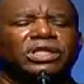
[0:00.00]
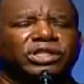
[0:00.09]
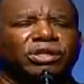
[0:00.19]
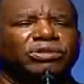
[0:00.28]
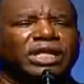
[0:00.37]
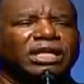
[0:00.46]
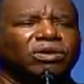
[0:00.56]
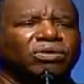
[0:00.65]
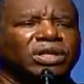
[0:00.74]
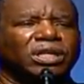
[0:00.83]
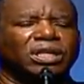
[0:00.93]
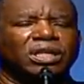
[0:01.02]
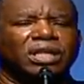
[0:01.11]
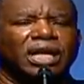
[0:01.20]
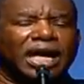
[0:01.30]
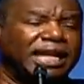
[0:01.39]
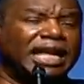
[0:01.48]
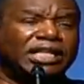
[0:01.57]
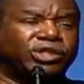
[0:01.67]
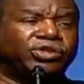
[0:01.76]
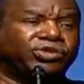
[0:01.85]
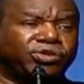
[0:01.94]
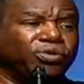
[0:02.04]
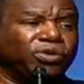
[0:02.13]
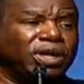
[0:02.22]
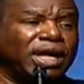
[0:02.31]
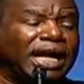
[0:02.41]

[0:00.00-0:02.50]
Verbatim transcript: in church ain't no good, and that's true.